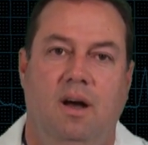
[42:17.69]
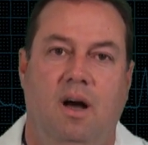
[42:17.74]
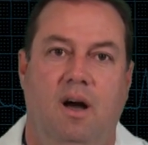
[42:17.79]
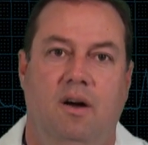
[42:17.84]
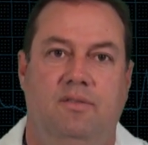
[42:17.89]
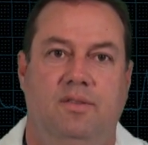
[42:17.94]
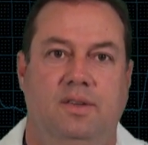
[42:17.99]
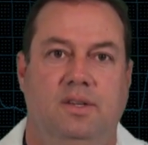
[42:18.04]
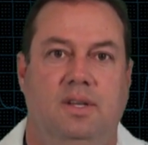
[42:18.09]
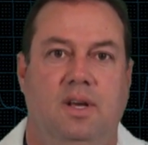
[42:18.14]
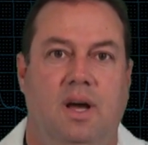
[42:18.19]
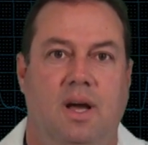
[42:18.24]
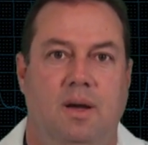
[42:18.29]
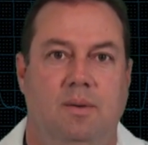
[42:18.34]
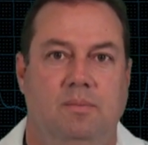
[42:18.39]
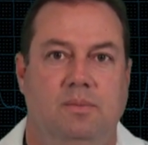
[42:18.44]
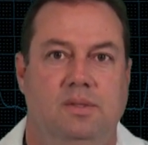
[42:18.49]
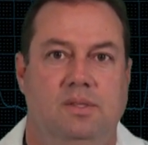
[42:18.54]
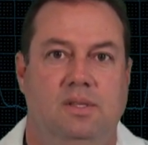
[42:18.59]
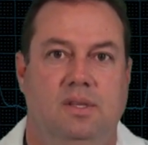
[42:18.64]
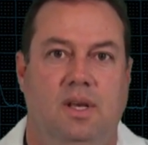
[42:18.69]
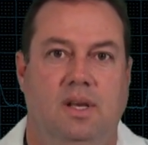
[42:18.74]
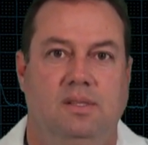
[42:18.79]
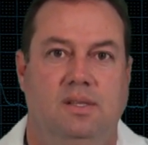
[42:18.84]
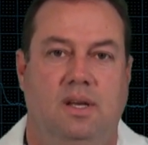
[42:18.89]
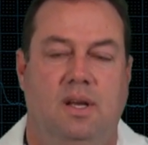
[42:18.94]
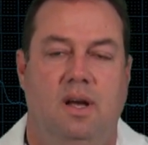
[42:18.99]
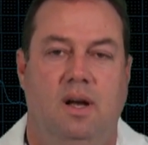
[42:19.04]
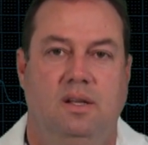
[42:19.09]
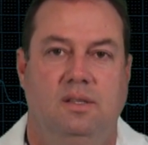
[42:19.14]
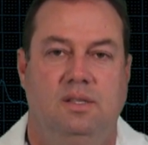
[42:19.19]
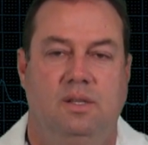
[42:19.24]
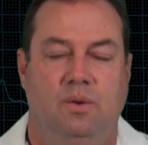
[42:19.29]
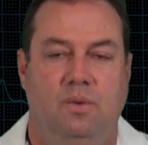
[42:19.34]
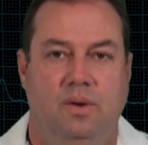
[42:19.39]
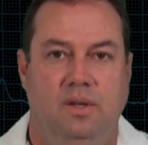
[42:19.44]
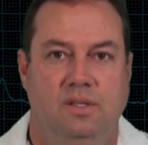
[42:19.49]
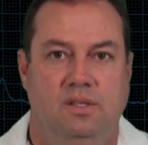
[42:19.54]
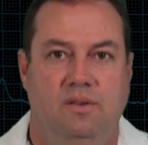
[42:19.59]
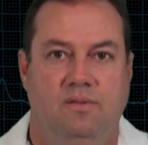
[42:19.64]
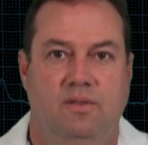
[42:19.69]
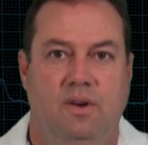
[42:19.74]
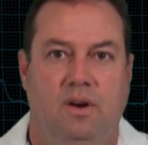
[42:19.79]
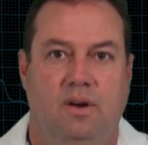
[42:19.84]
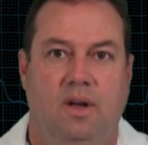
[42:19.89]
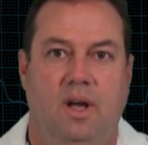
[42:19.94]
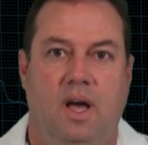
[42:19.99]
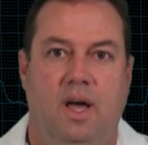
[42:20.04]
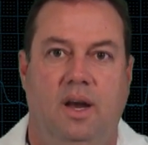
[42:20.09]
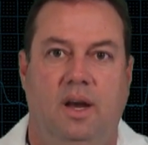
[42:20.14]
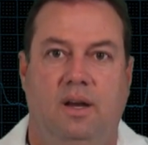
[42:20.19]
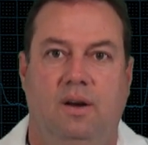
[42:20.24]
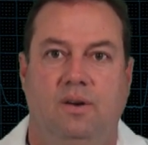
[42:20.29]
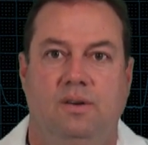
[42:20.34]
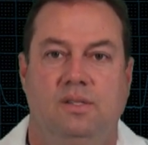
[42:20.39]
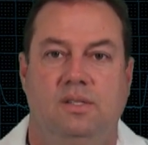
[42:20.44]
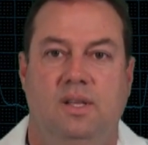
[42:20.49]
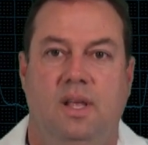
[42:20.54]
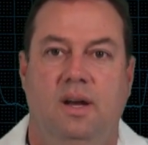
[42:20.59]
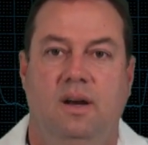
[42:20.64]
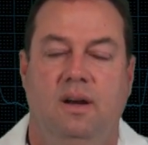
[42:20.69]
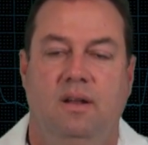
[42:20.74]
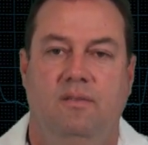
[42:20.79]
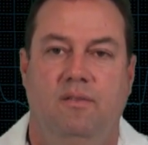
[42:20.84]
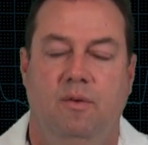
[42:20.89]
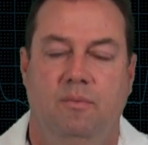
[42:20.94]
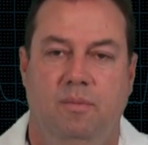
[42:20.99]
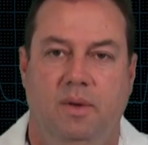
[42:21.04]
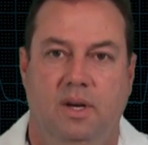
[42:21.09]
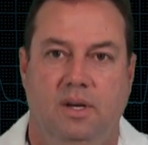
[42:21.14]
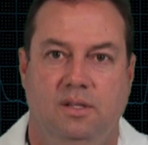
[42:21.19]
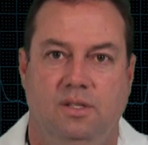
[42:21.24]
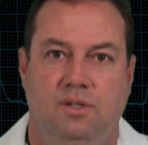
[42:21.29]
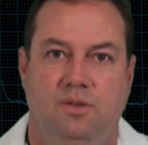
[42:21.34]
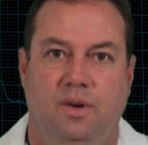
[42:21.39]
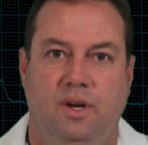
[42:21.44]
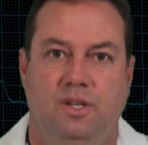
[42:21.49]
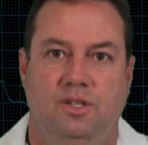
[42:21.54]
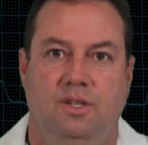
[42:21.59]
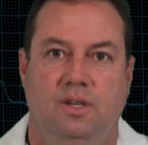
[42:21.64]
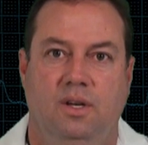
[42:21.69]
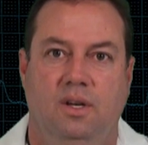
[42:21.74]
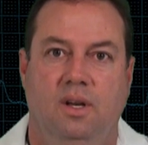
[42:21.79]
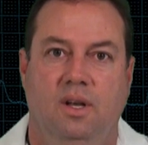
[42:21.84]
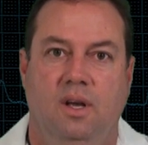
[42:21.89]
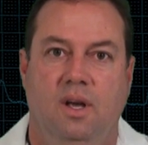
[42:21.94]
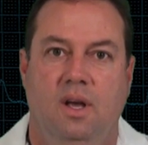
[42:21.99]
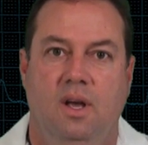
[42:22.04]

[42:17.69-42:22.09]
oftentimes as a consequence of narcotic or sedative administration